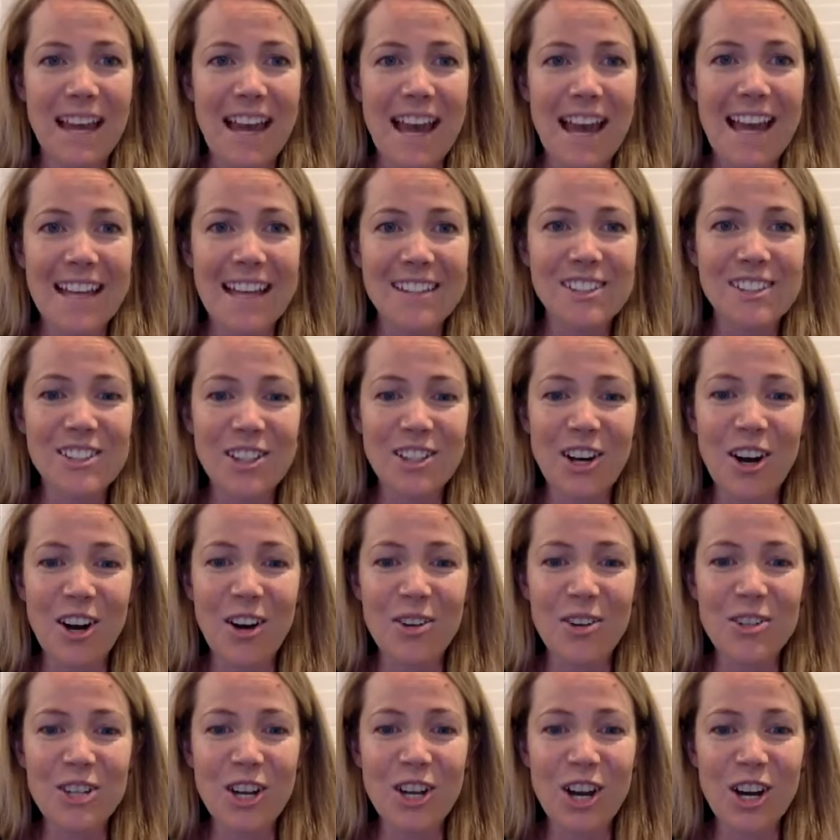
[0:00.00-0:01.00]
And
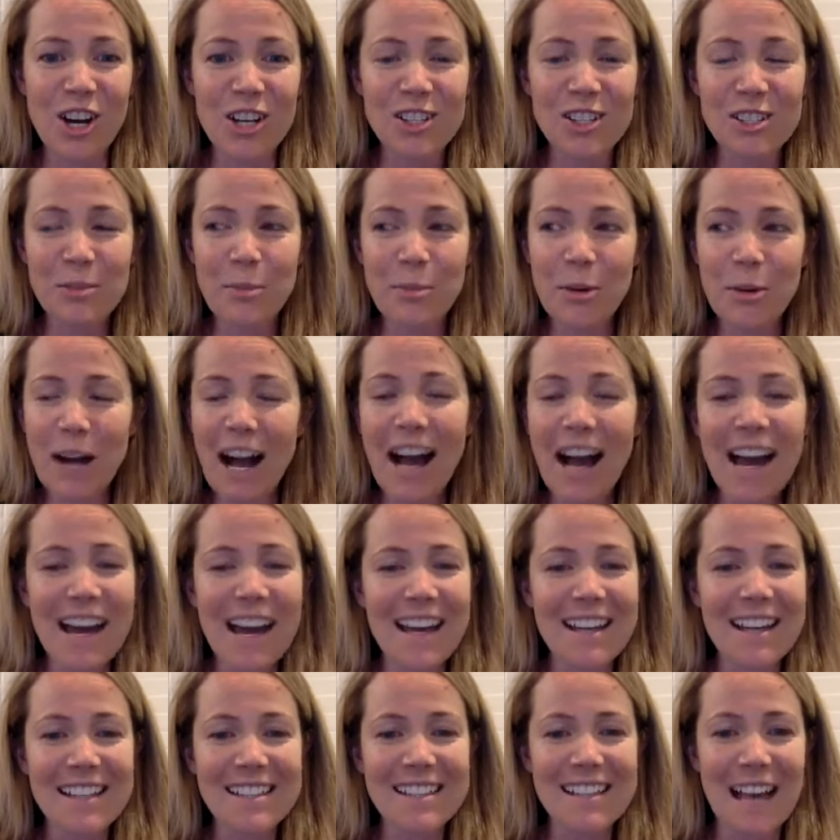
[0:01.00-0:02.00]
so, to her
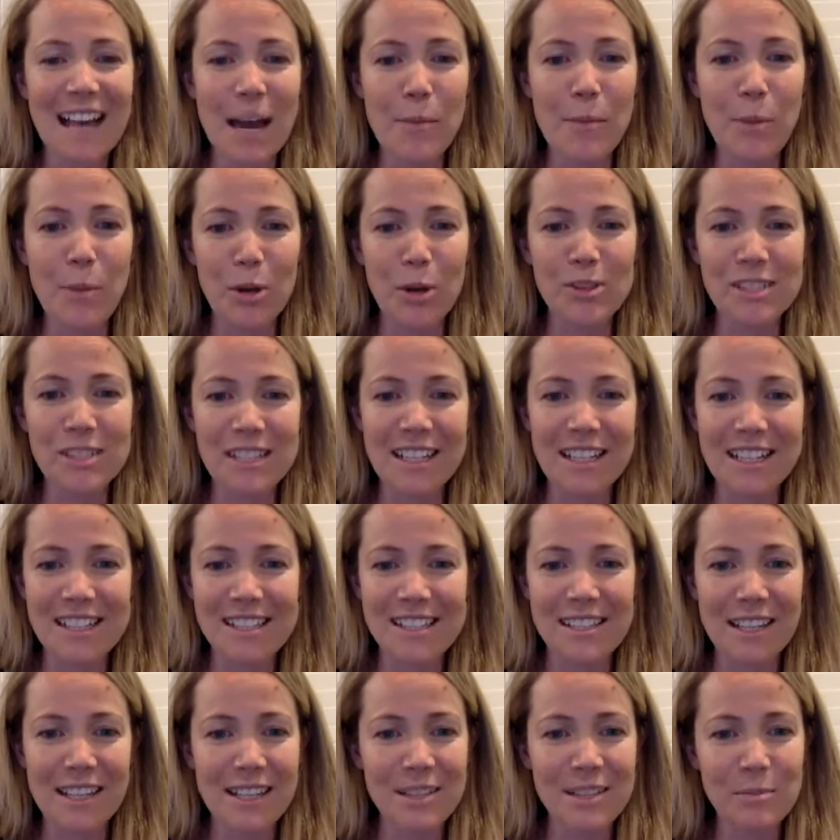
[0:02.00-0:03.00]
surprise, I posted a
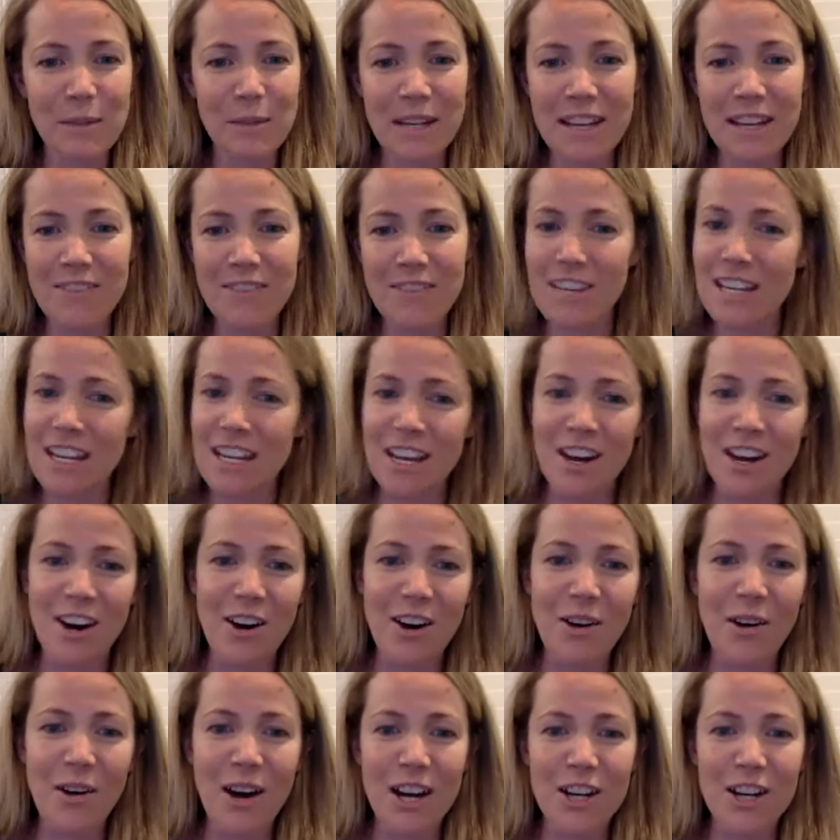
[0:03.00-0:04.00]
six minute video
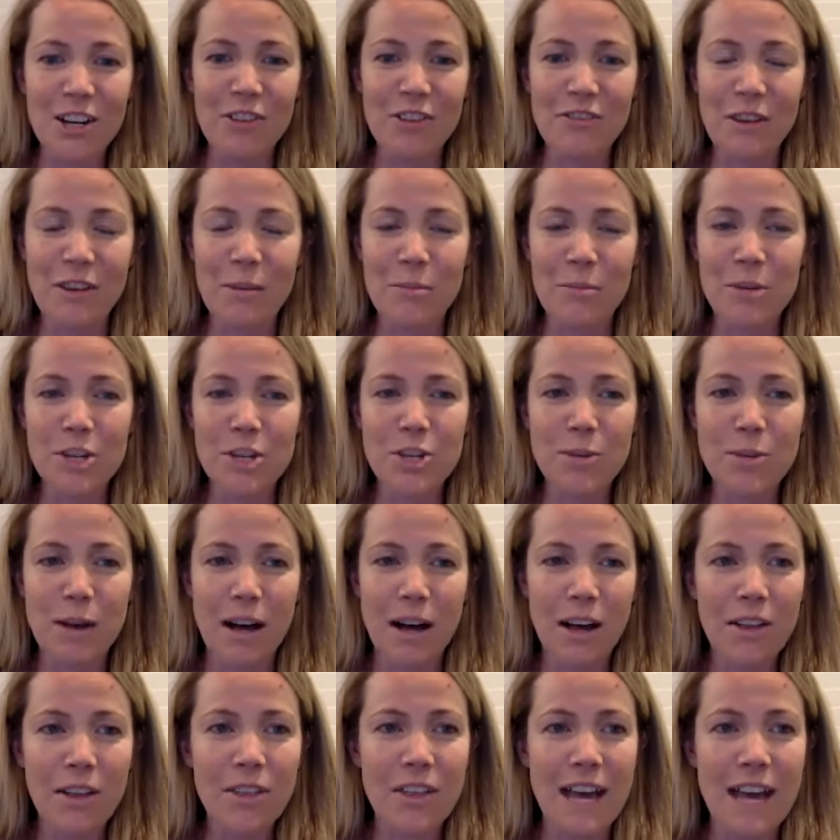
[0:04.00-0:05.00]
on November
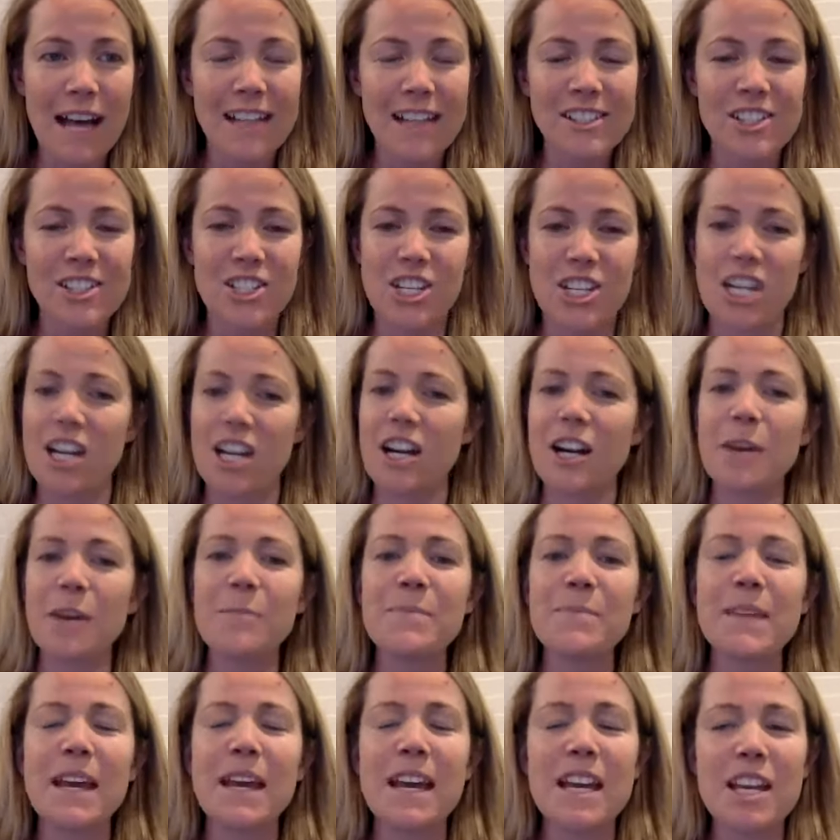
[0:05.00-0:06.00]
12th last year.
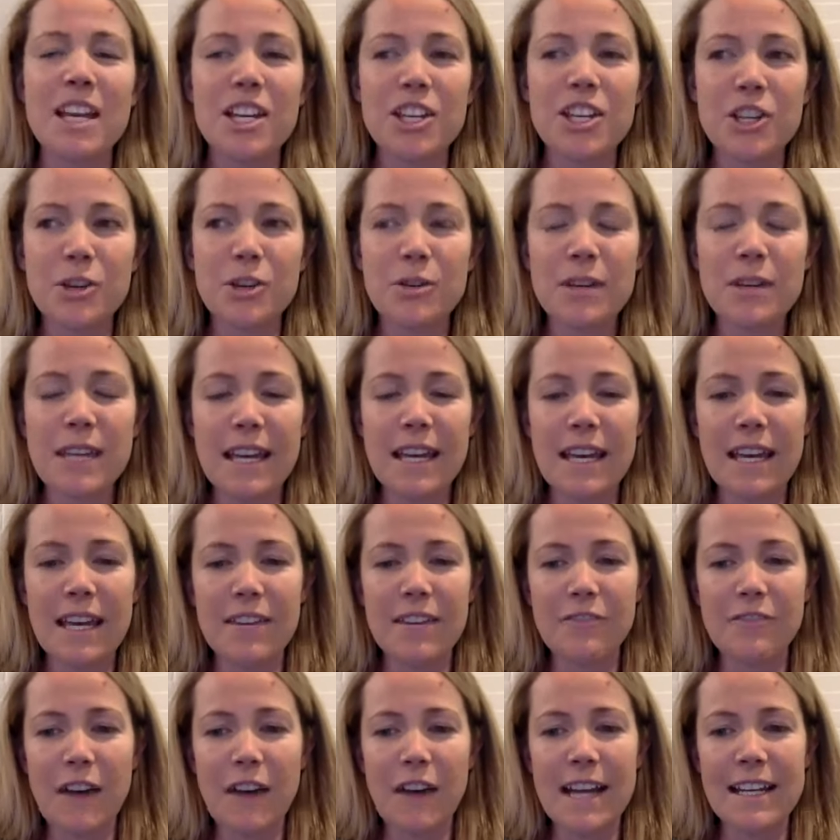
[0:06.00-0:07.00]
You
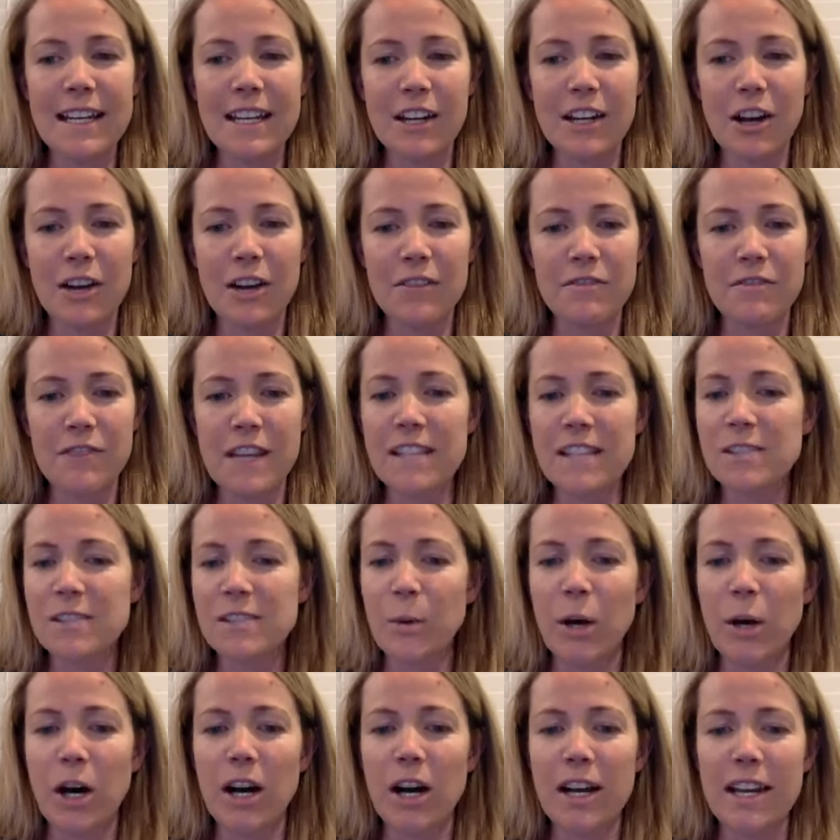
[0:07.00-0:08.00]
can find it on
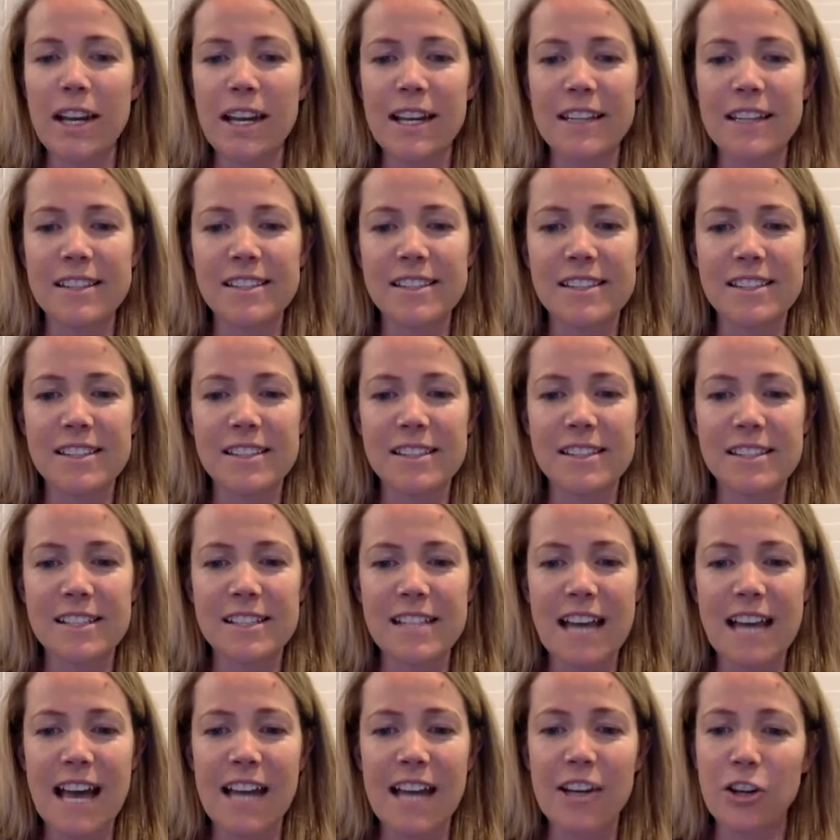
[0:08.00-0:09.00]
Facebook. It's
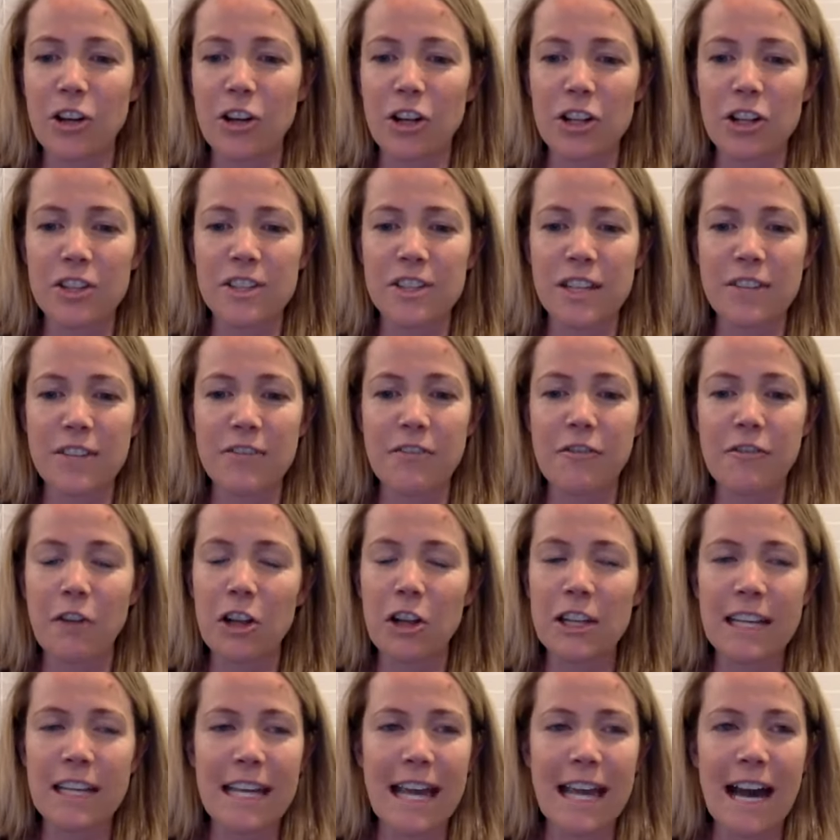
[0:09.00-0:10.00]
titled
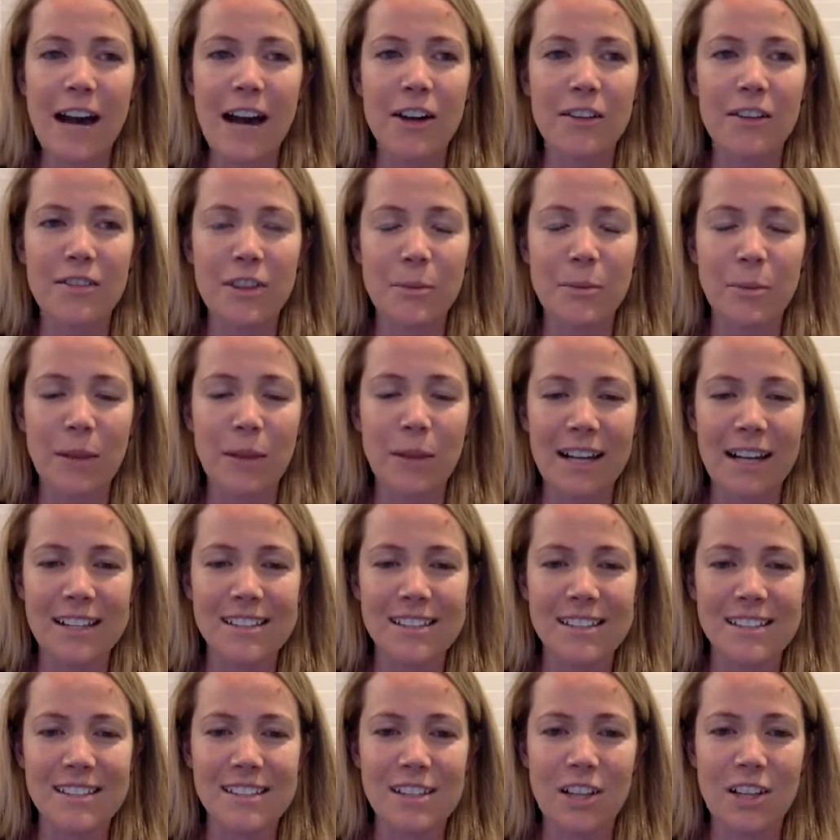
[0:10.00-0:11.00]
Fully Out of the
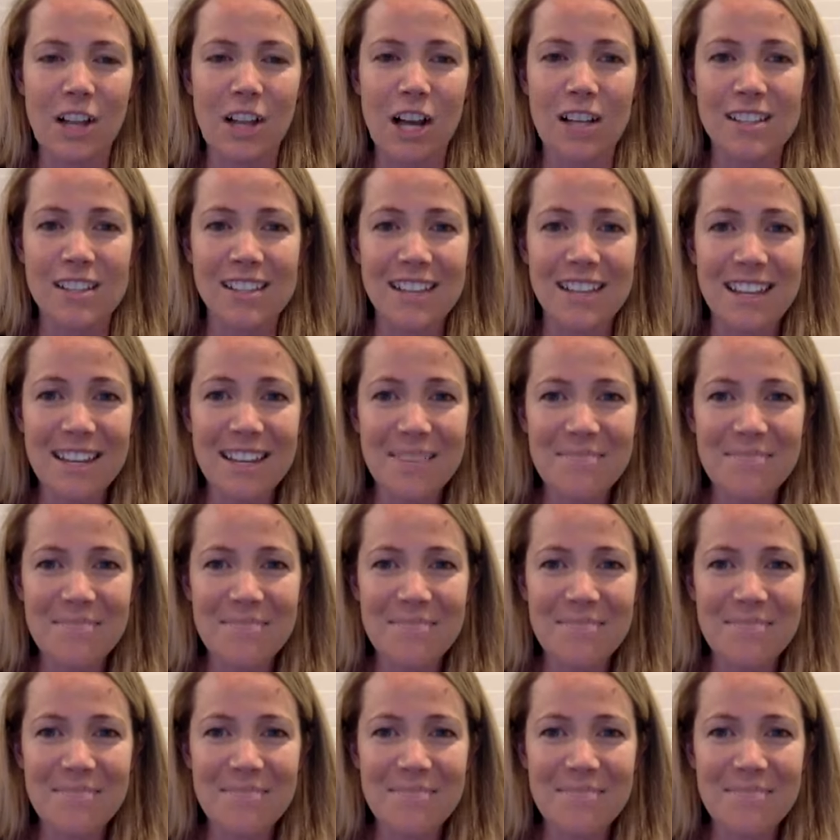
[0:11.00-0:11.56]
Plexus Closet